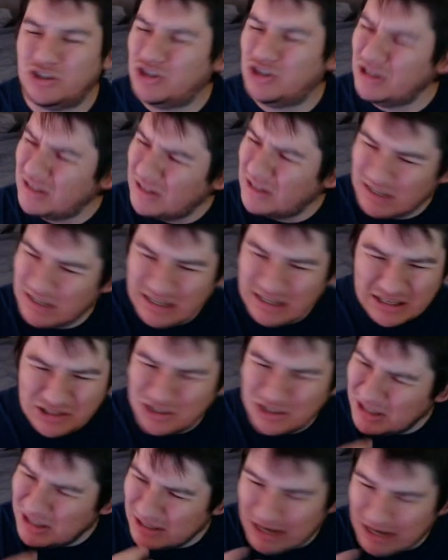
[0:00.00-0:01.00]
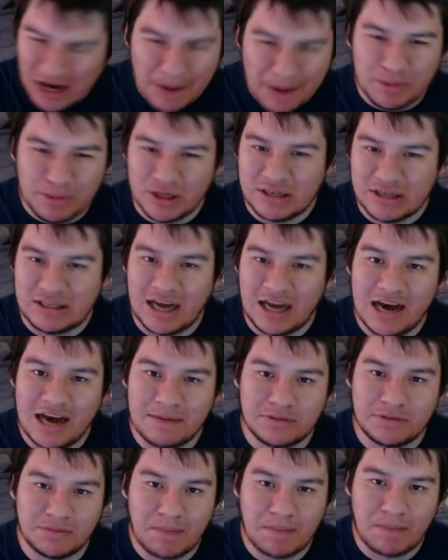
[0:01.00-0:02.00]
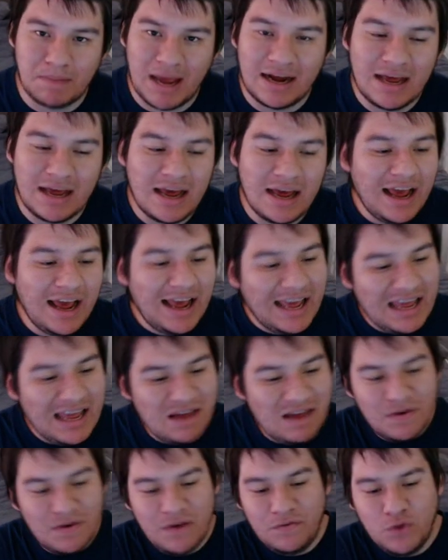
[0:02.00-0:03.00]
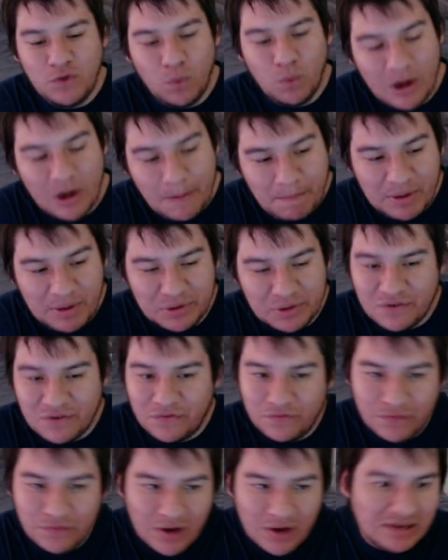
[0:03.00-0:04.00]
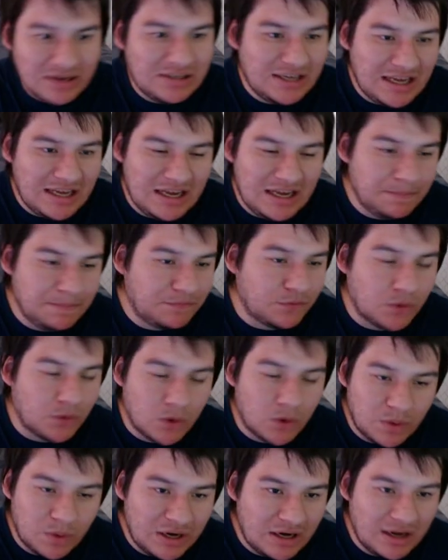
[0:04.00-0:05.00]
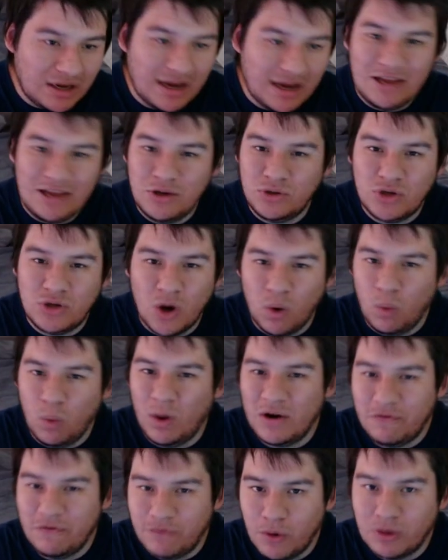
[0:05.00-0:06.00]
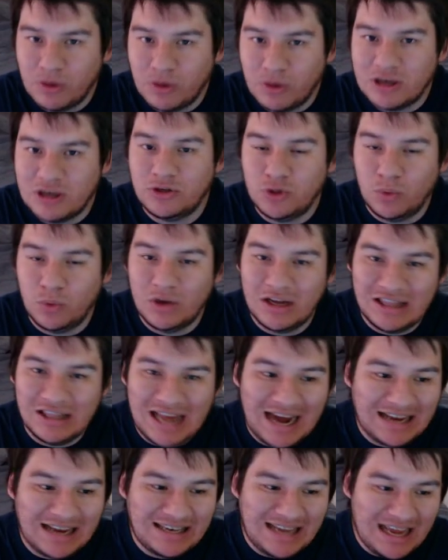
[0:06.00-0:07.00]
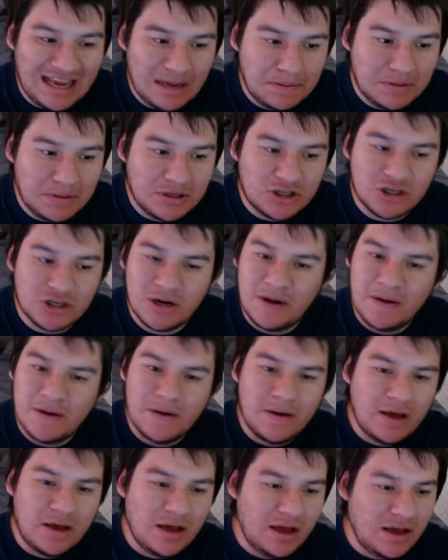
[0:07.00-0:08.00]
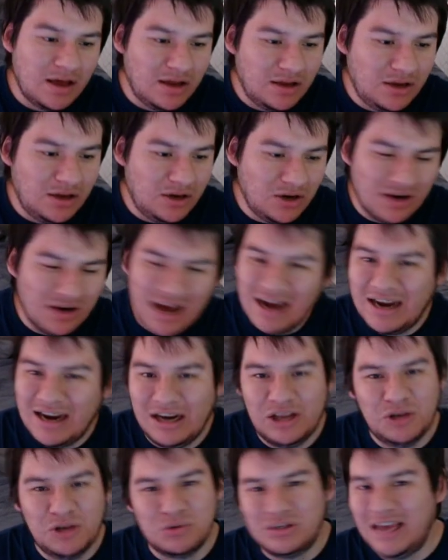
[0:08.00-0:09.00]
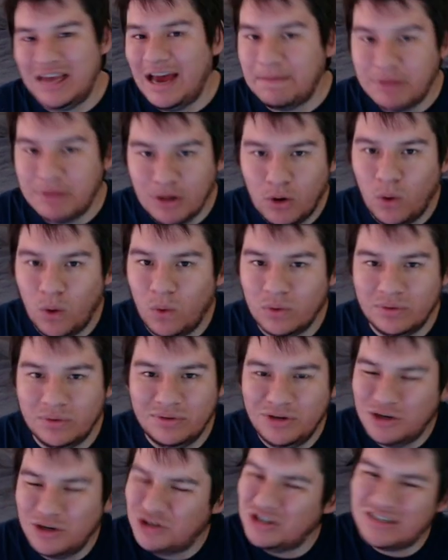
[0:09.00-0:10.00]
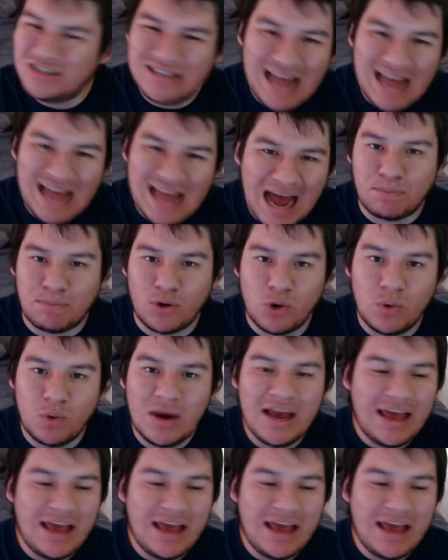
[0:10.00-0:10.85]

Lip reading: Just a couple of times, man. Even if you want to build a fun team for Arena and you don't want to focus on doing a lot of damage, you're not going to use Captain Cold. You're just not, bro.